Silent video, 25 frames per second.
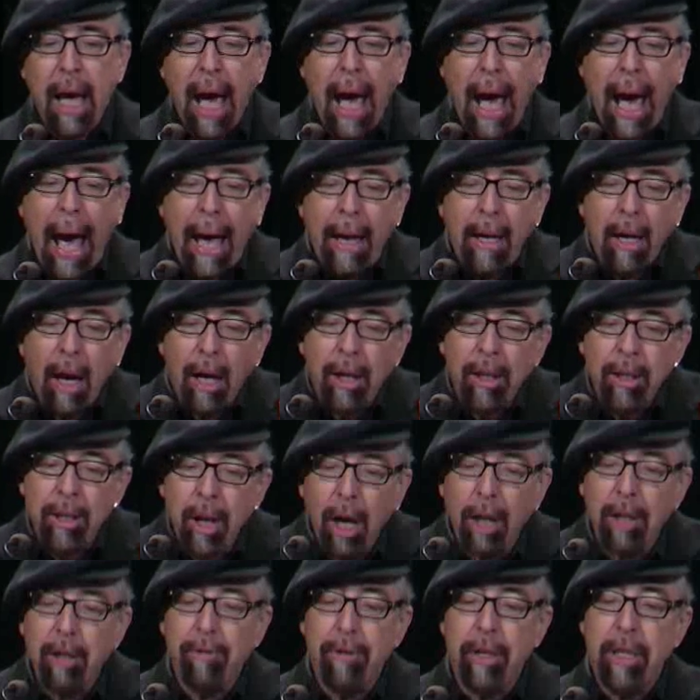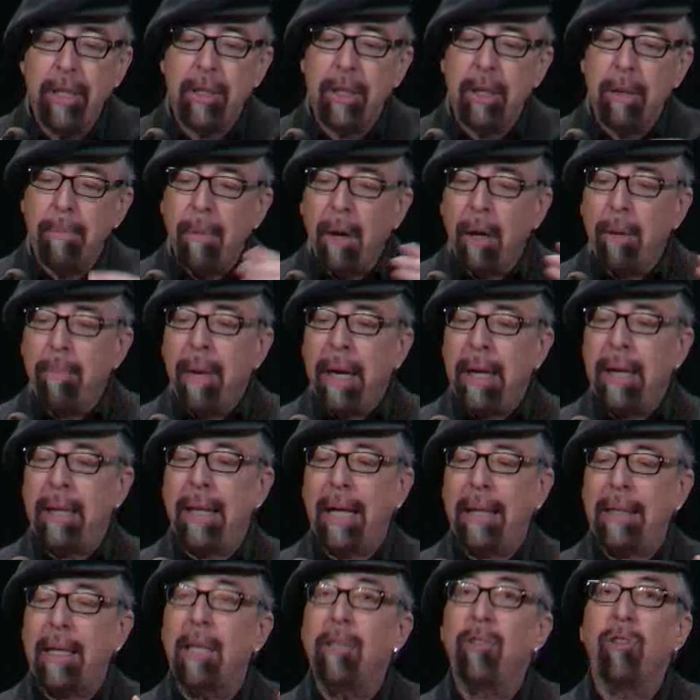and another reason among many
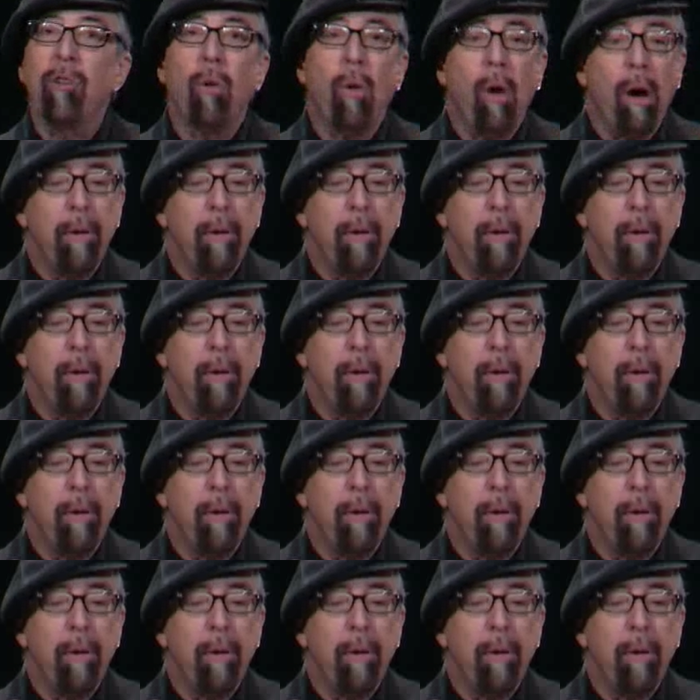that they so